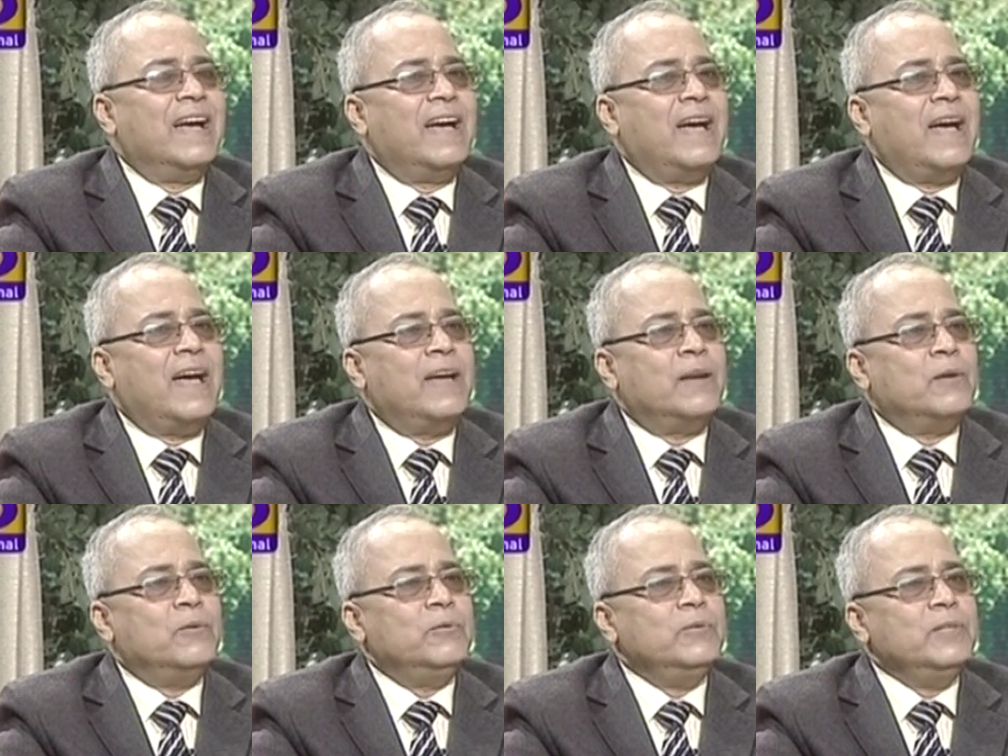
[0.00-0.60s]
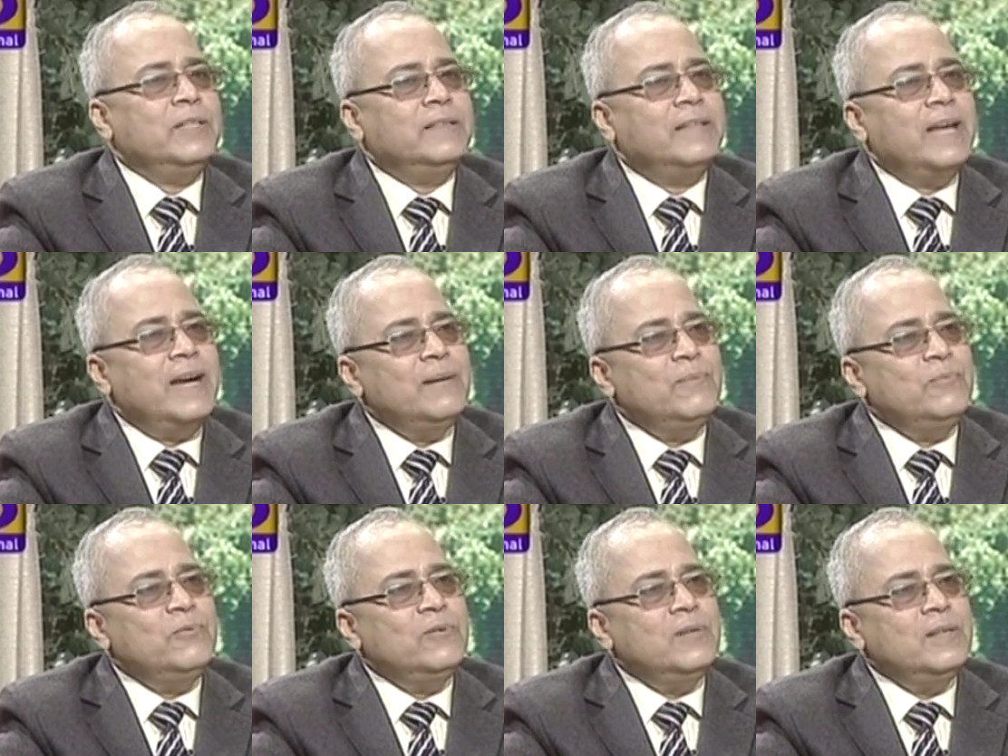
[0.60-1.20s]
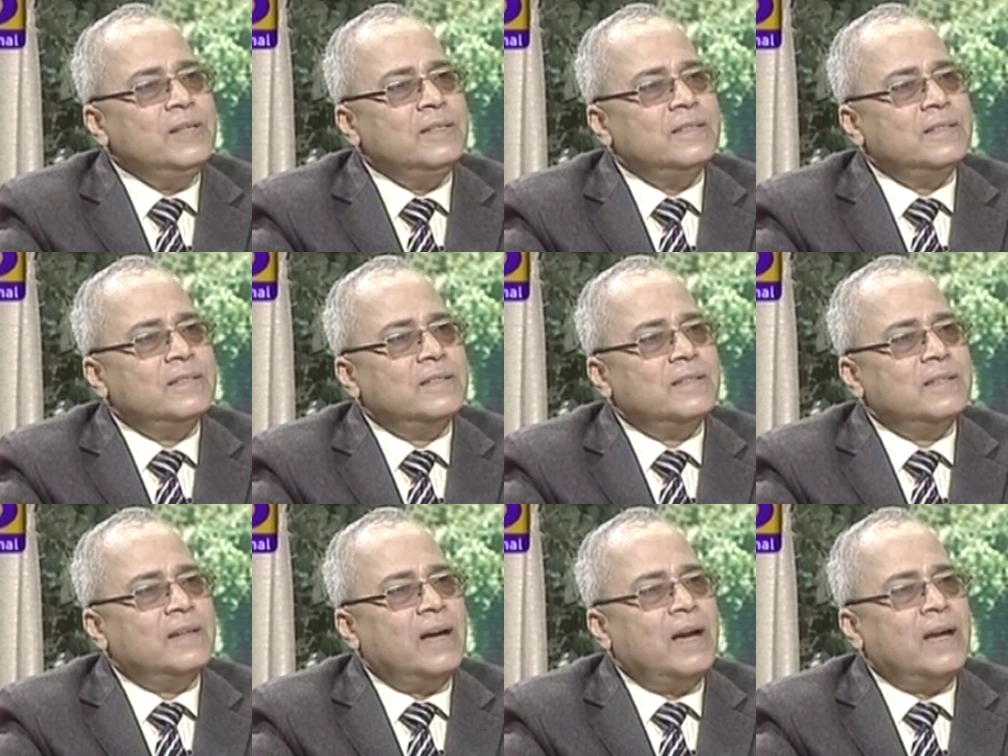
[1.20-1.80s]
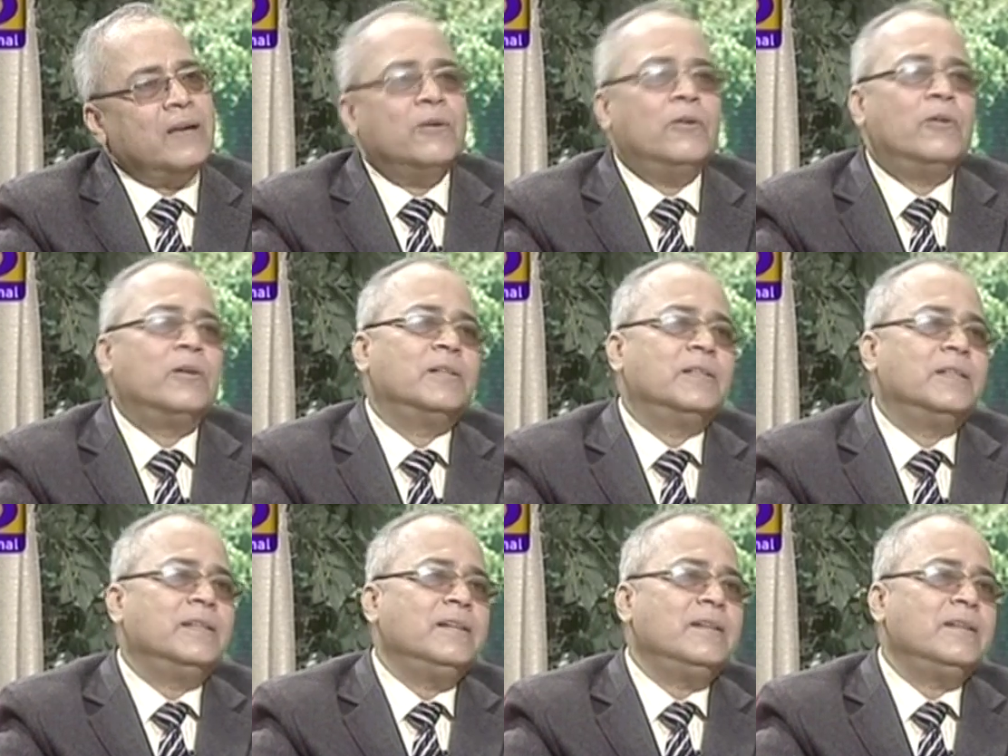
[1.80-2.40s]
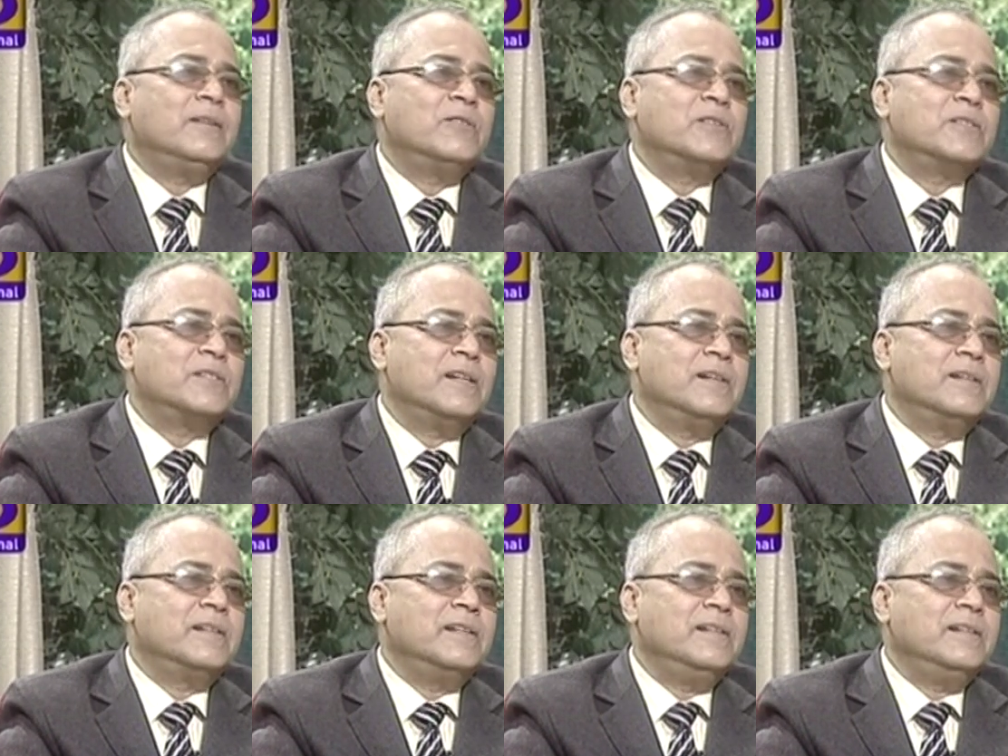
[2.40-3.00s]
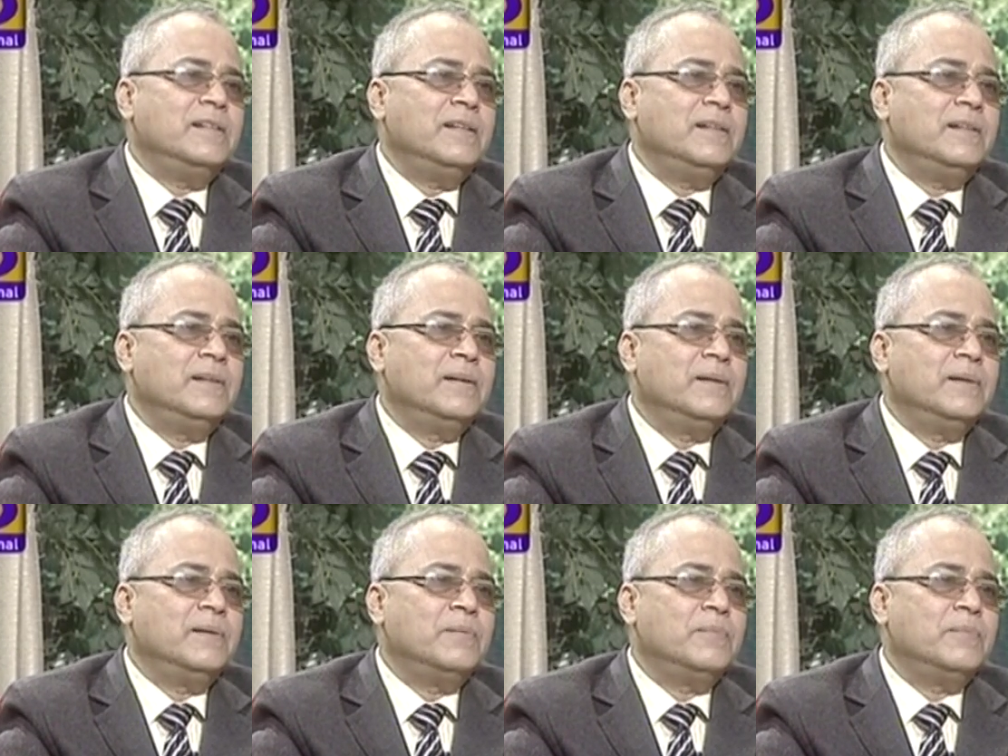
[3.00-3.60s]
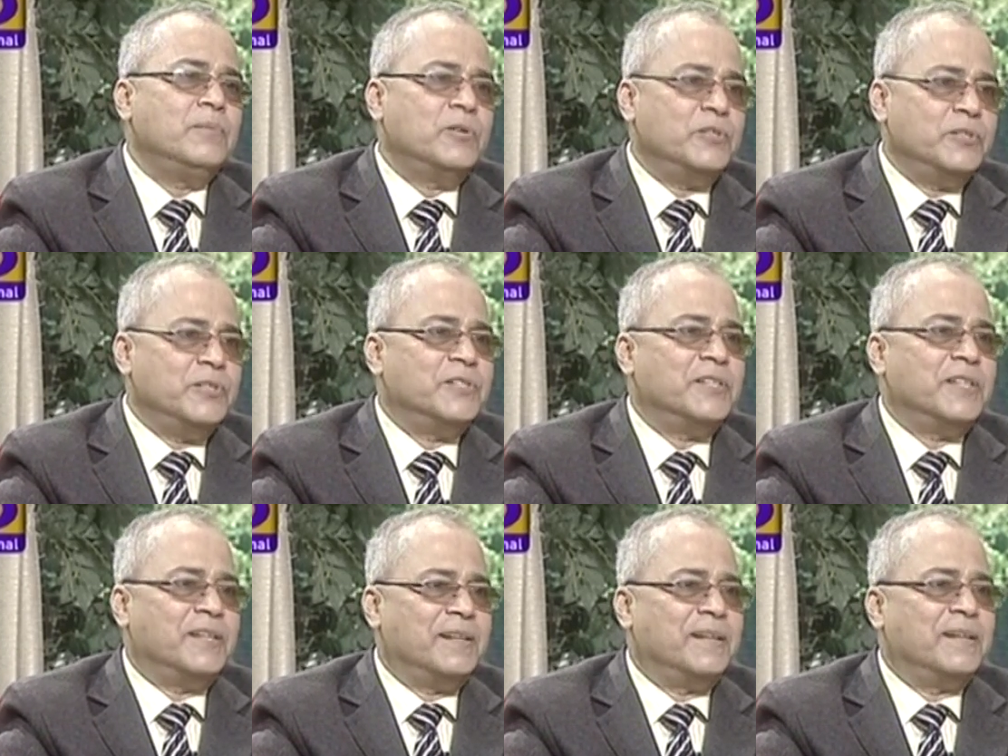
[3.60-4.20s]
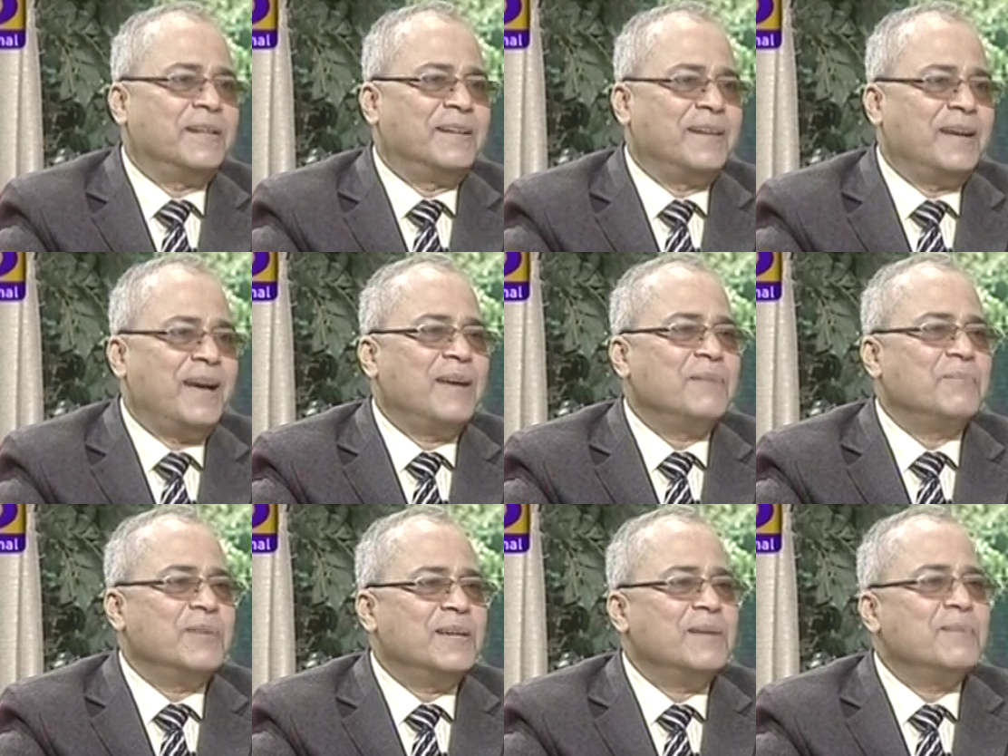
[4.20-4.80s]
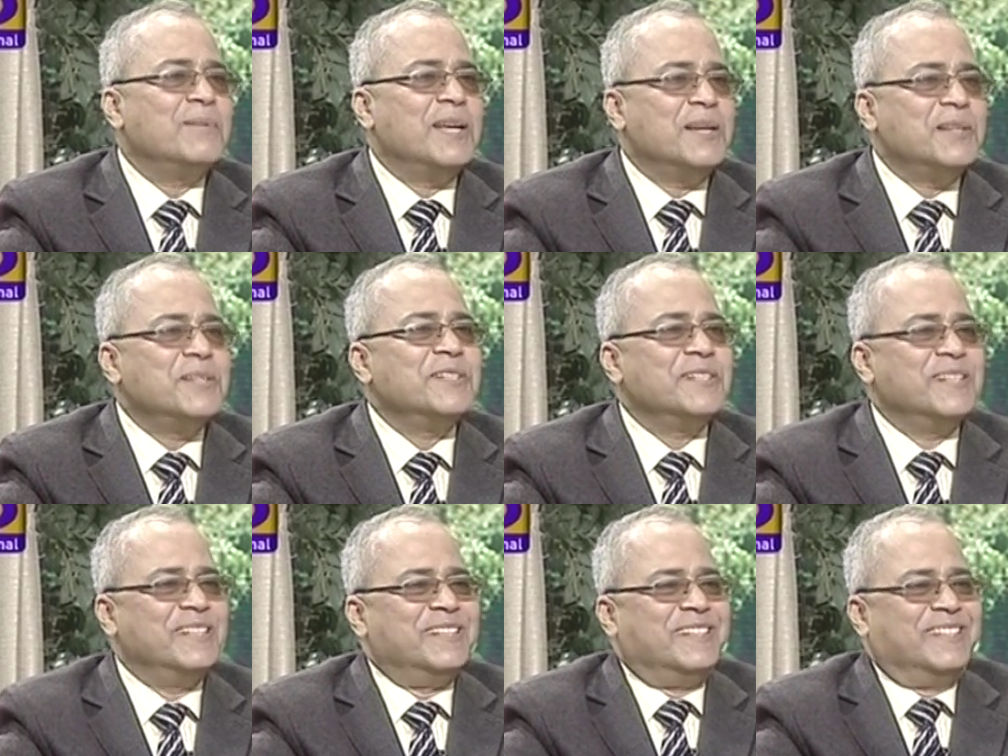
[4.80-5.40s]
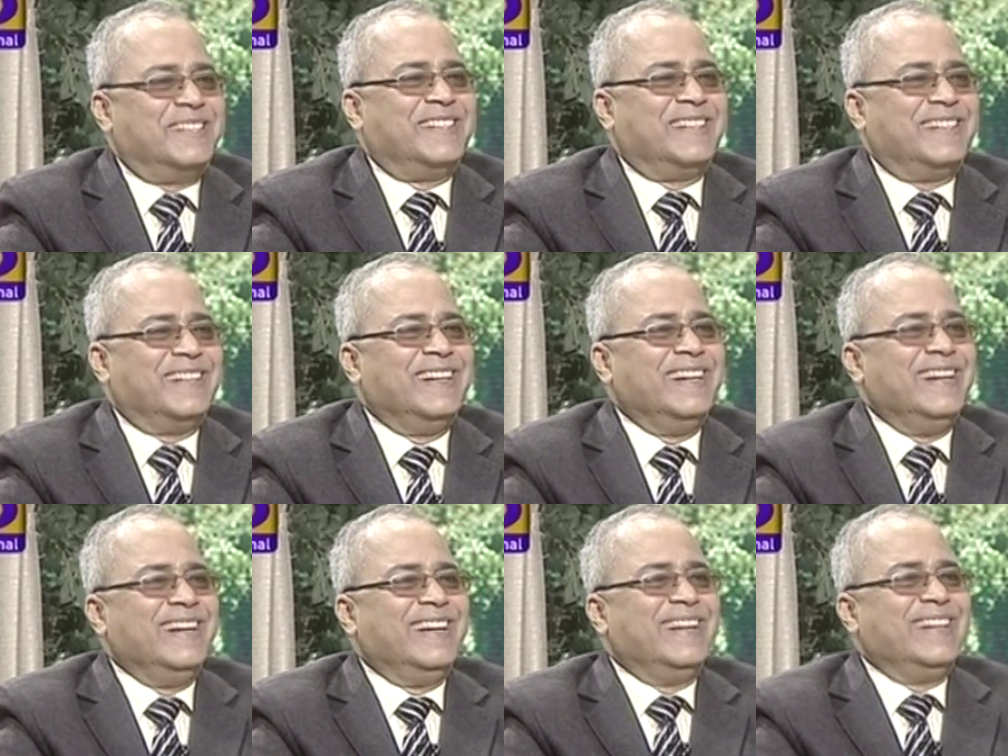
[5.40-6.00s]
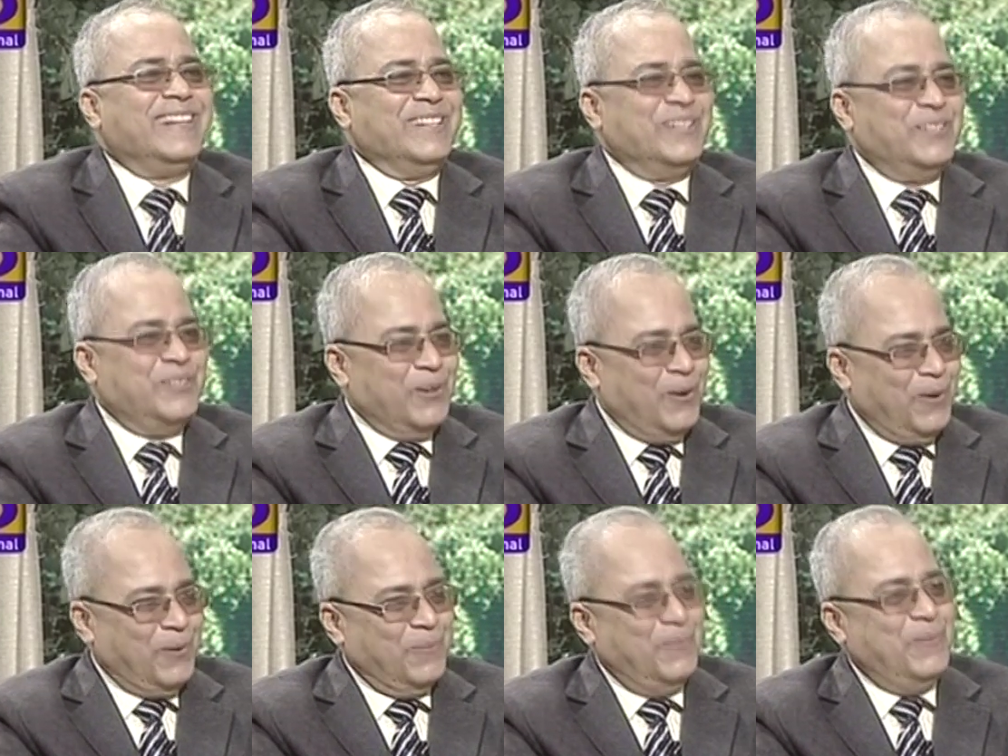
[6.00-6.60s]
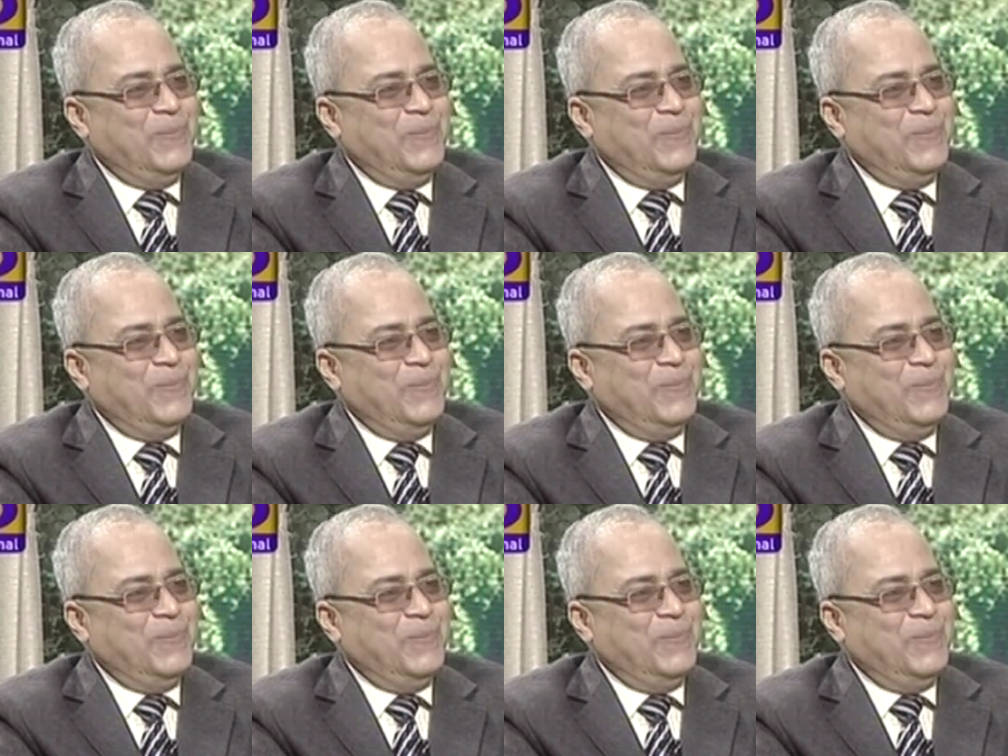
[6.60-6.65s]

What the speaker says: And with that booklet I got the consultant position. I became lecturer job.